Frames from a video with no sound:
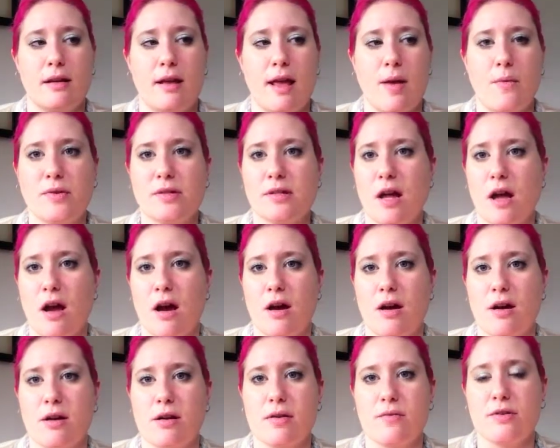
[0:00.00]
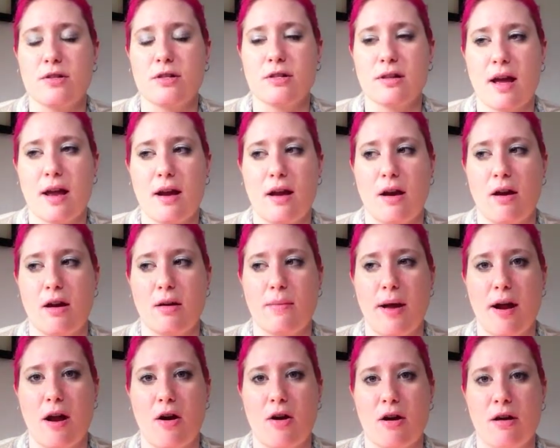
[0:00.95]
it was not hard. It was just kind of hard on
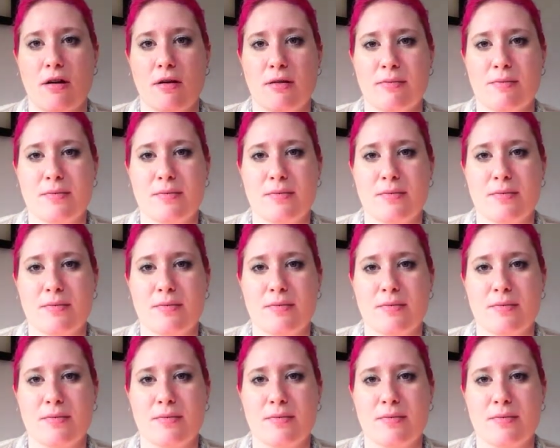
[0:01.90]
my arms.